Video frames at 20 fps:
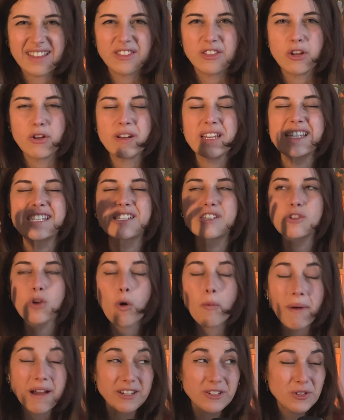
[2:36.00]
There is
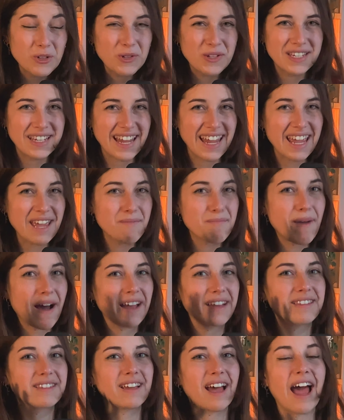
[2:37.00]
so much to say,
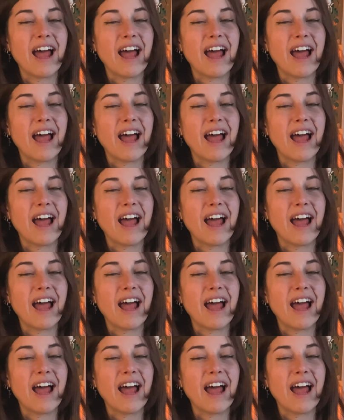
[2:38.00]
but